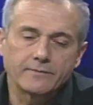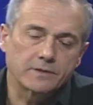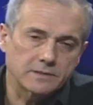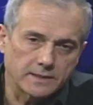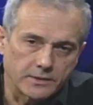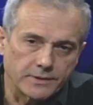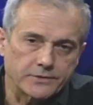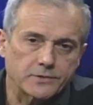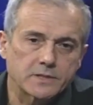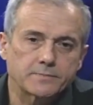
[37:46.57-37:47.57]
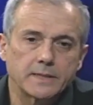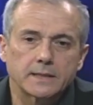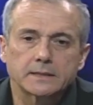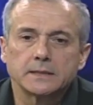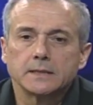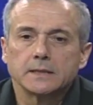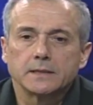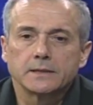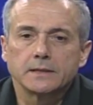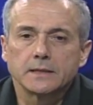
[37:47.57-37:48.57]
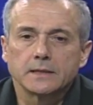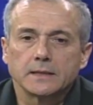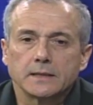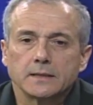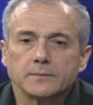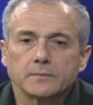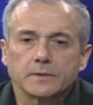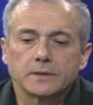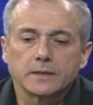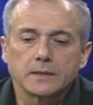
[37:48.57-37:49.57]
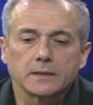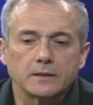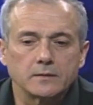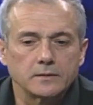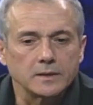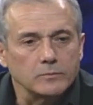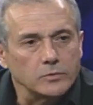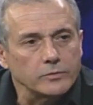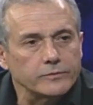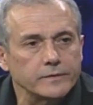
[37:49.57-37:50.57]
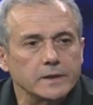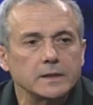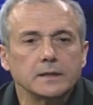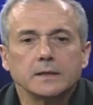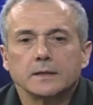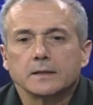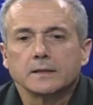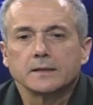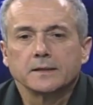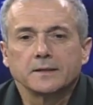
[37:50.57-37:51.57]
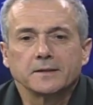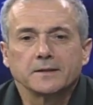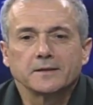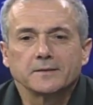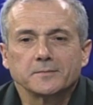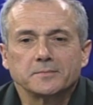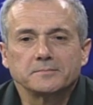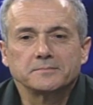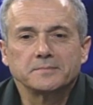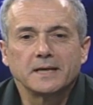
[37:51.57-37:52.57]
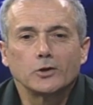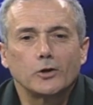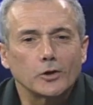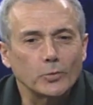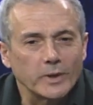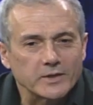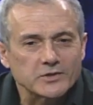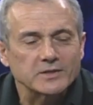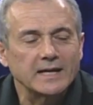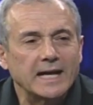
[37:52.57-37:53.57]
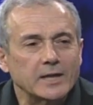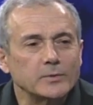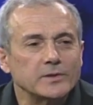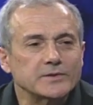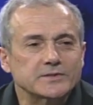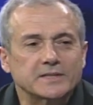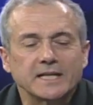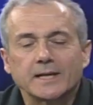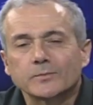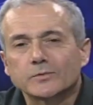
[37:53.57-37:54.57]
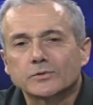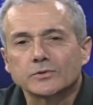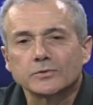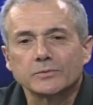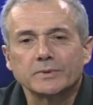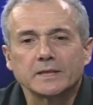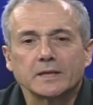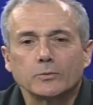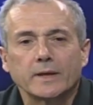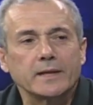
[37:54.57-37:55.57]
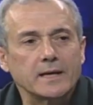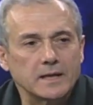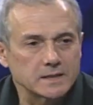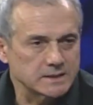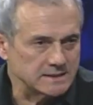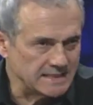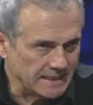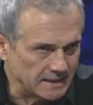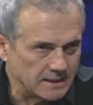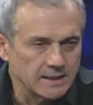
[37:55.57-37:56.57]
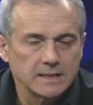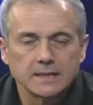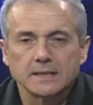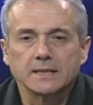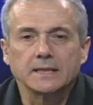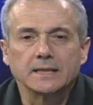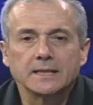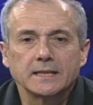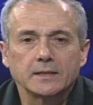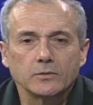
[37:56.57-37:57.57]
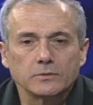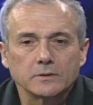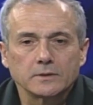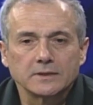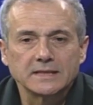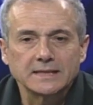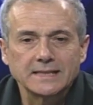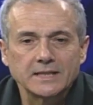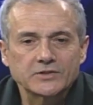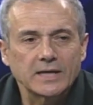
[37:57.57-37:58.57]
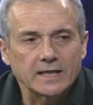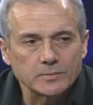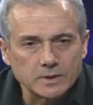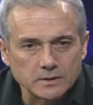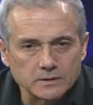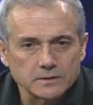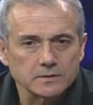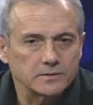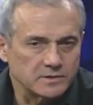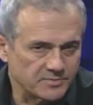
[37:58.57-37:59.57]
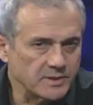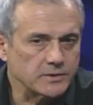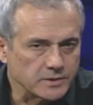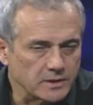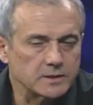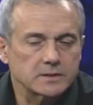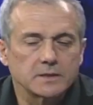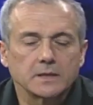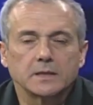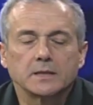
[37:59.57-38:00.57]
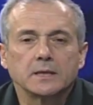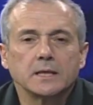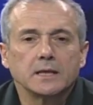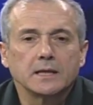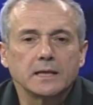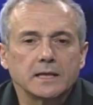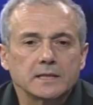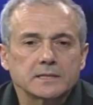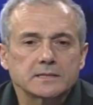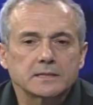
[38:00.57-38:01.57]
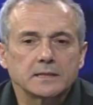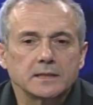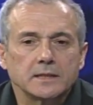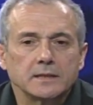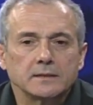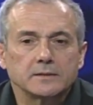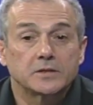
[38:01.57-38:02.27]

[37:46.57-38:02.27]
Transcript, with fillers: obviously in retrospect, the uh, the uh, the movie uh, uh, along which animals came to being what they are today. Mm-hmm. uh, e each animal species uh, is uh,